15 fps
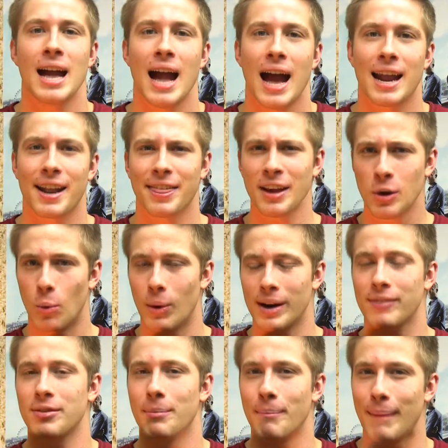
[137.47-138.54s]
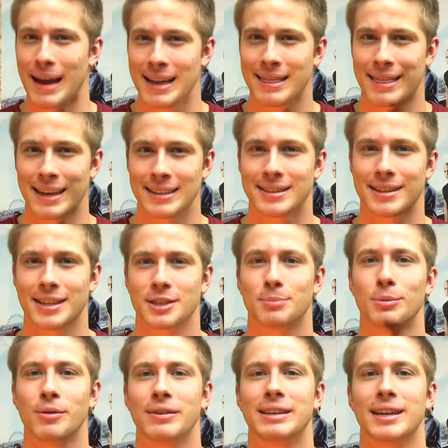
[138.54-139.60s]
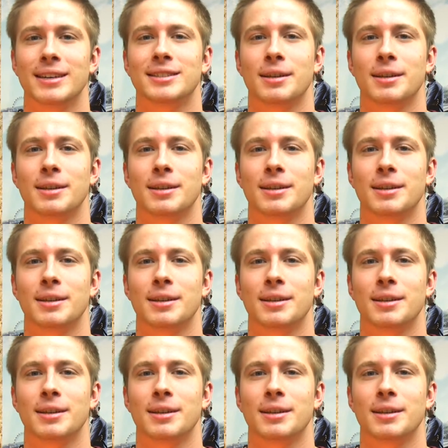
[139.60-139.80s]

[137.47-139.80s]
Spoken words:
And I think one of the main things that this movie does